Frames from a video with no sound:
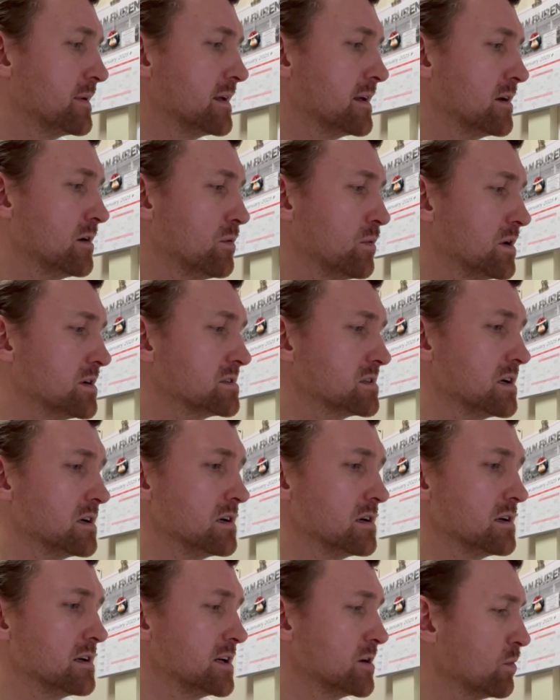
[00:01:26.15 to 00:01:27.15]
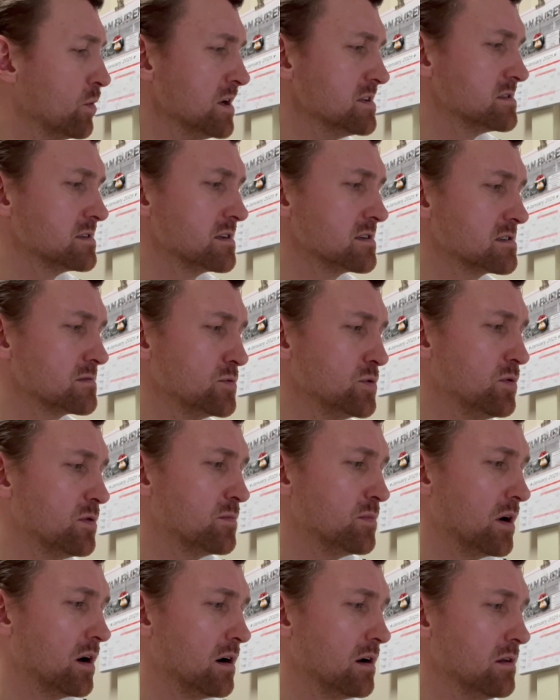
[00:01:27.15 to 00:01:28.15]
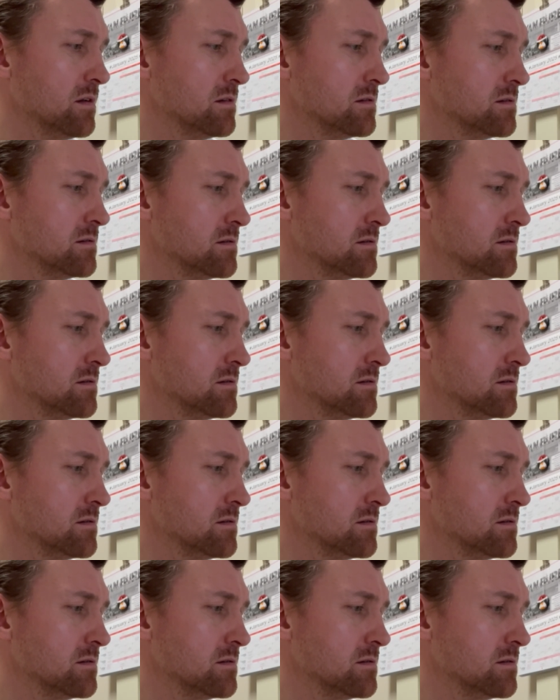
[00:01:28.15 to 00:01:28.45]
It wasn't a smooth ball,